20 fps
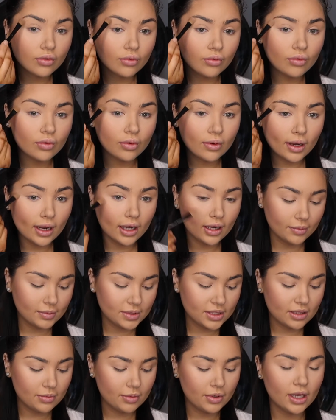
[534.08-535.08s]
right up
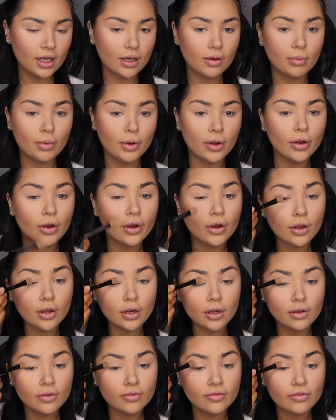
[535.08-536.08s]
to the brow
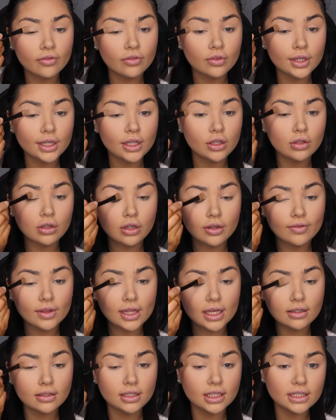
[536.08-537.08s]
bone, fully all over
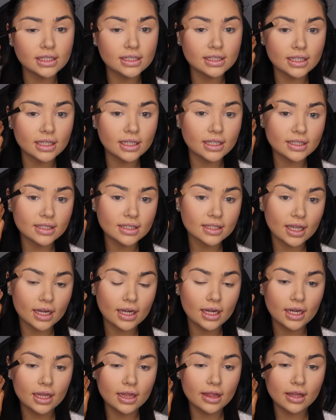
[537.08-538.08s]
that lid, sis.
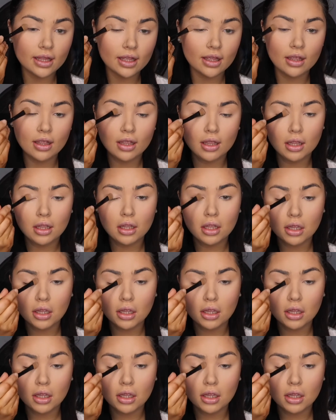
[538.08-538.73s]
Get it in there.